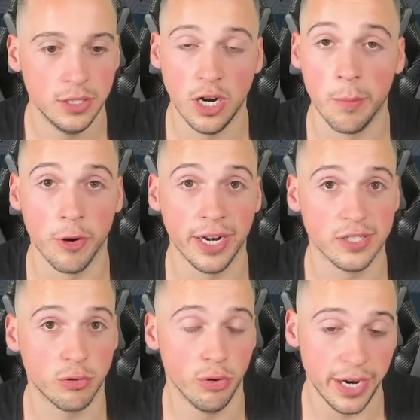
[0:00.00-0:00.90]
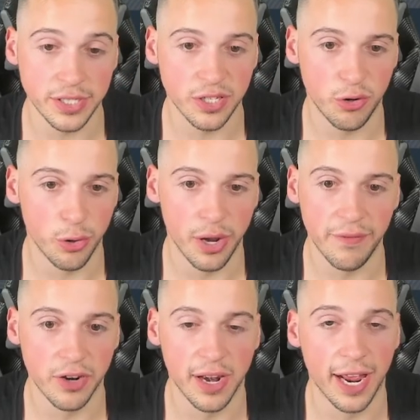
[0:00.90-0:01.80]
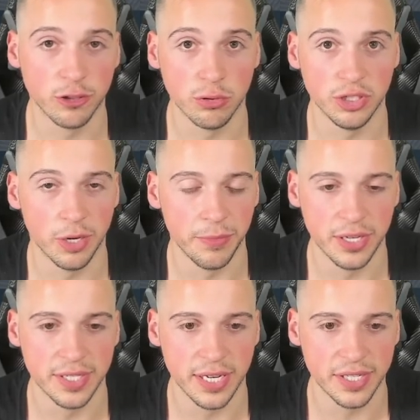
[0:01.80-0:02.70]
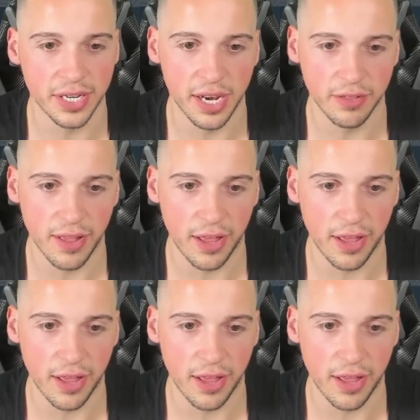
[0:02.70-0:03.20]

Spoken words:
Ja Morant's crazy, dude. Even an extra jump this season, getting